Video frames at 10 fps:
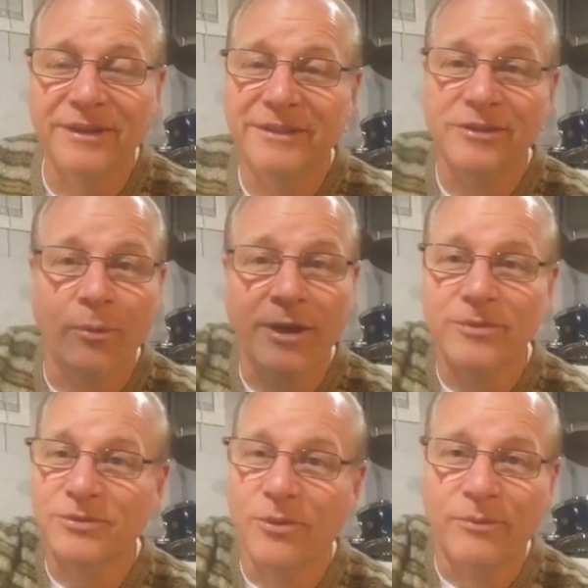nobody
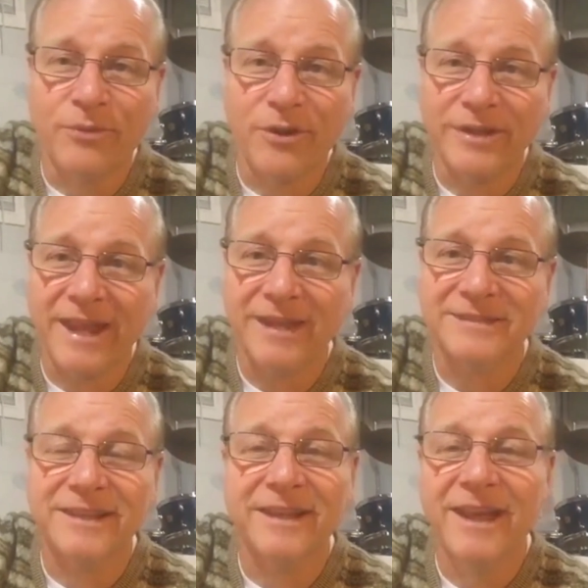was doing
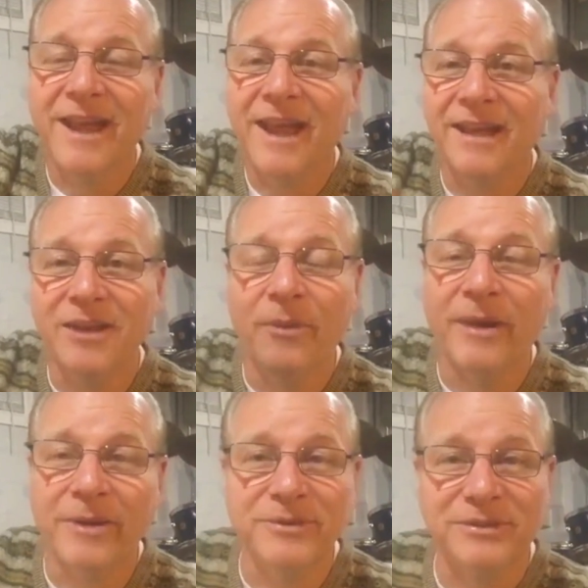broadcasting, and
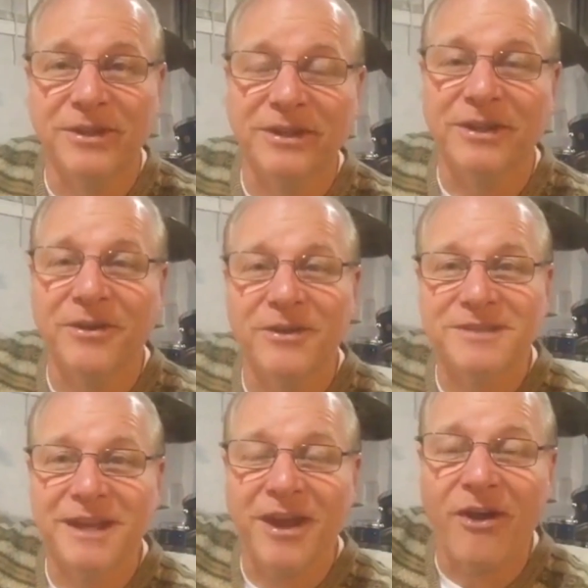nobody was looking to
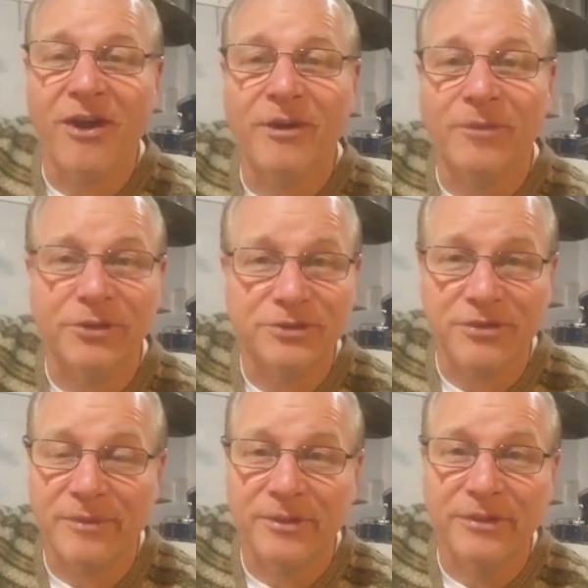cause any harm or
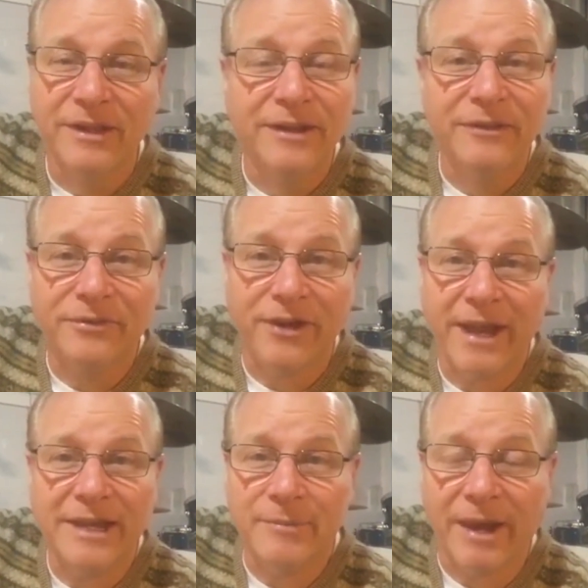trouble for
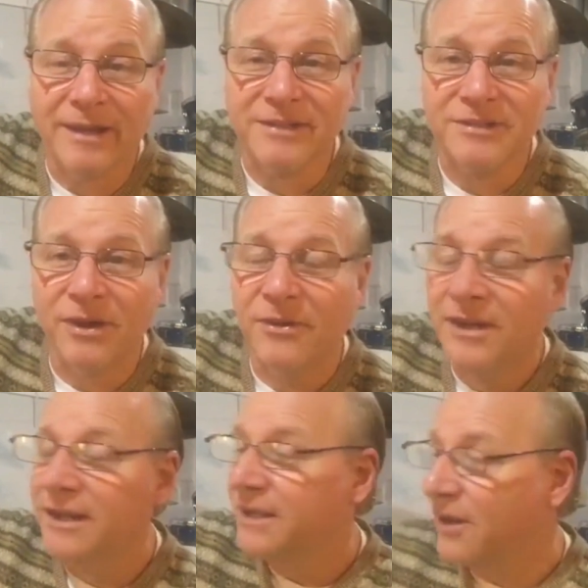anybody. So,
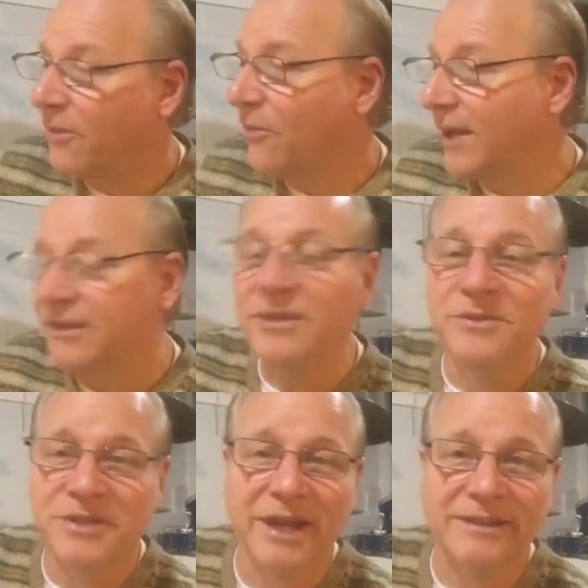wait till you
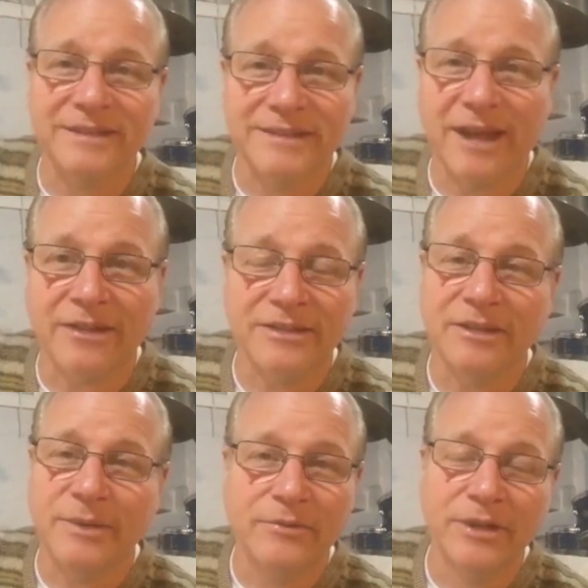check this out. It's
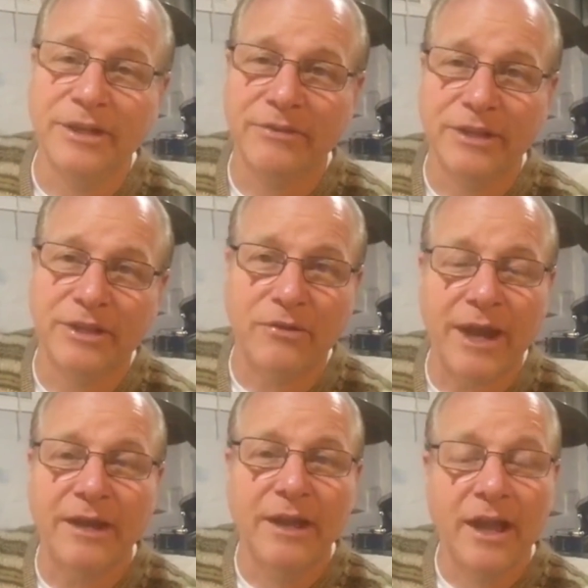going to be really, really
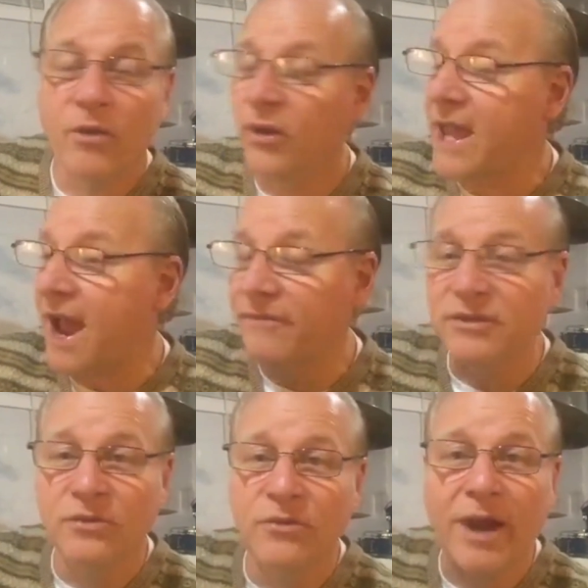great. And all you have to
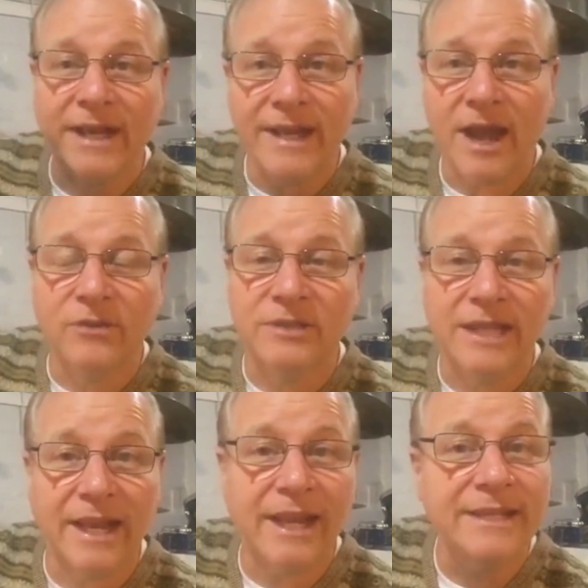do right now to
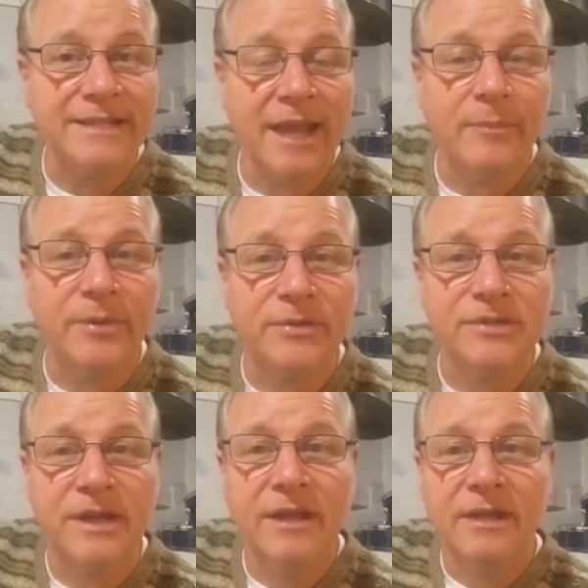get any
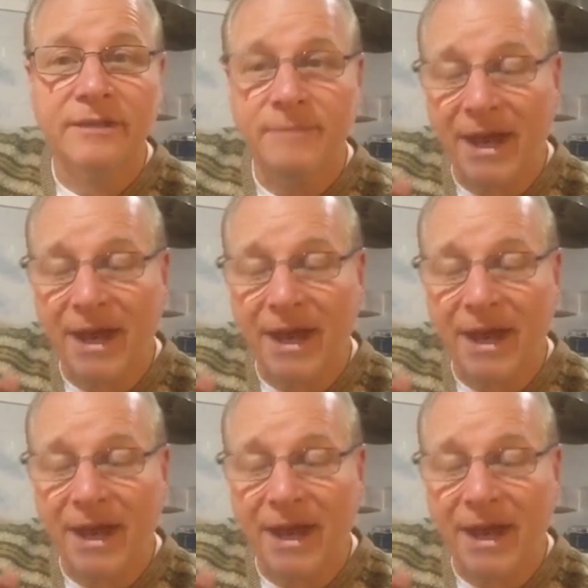samples, not